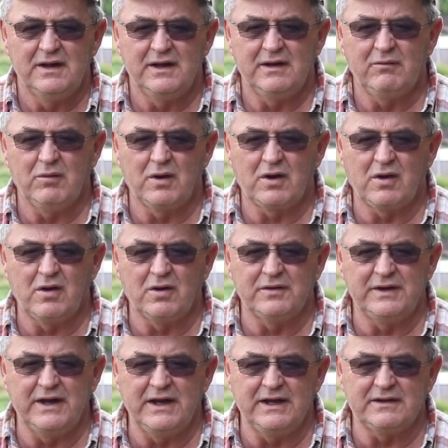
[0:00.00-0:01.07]
He'd work all
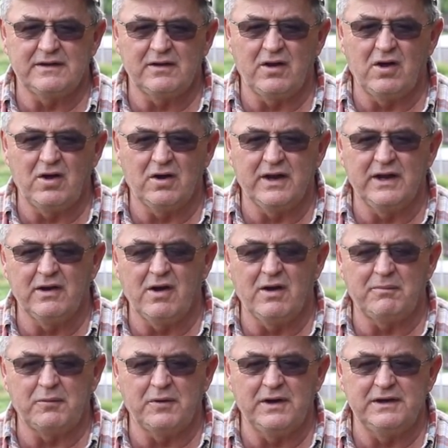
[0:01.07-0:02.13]
day at the logging
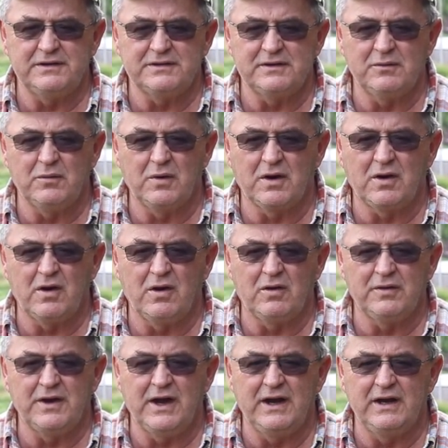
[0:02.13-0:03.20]
operation and work all
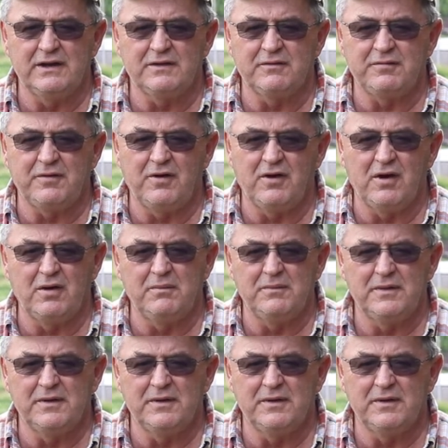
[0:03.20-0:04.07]
night at the farm.